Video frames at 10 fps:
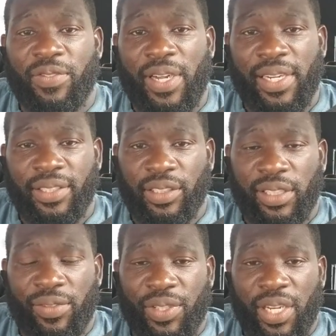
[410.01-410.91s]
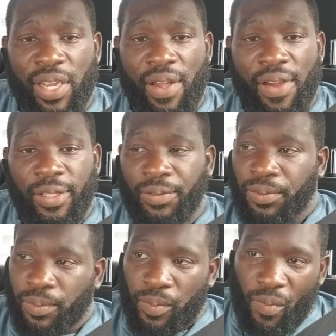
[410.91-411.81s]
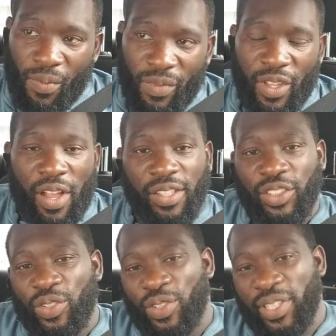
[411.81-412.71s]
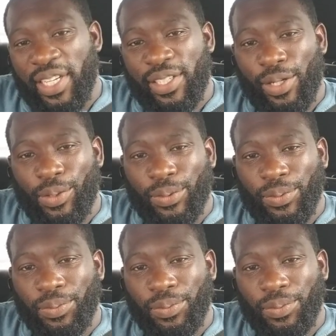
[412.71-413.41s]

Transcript: finances and everything. So on that note,